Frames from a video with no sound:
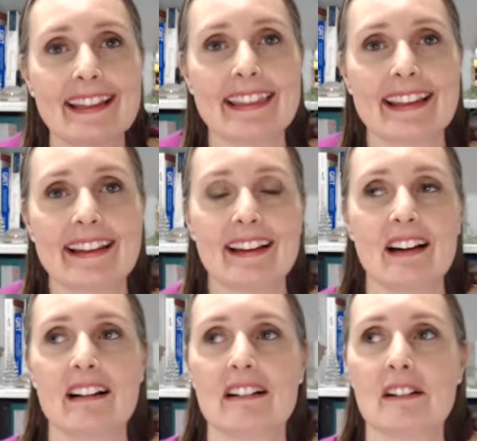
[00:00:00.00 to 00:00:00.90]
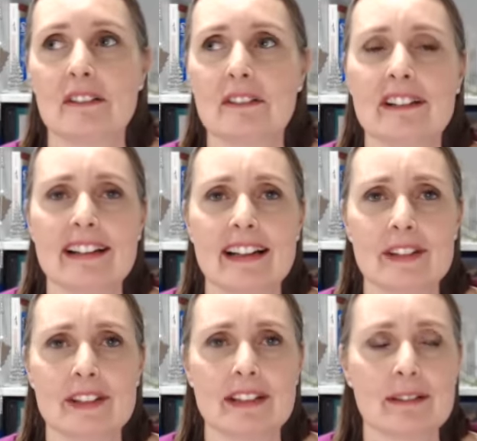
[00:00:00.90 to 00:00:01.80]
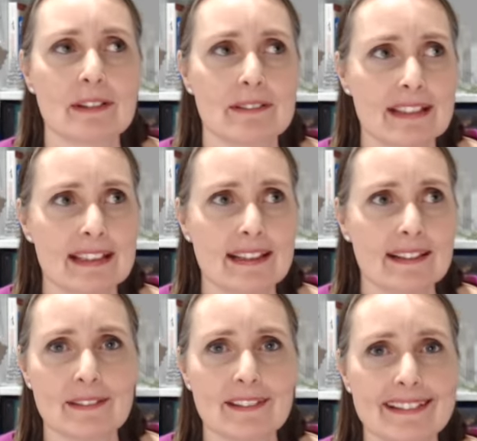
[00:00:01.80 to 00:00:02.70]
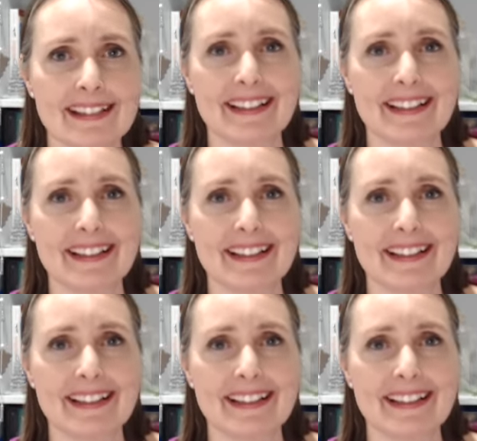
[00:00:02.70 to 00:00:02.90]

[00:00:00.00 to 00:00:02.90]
And then, oh, well, I have to track my receipts. What?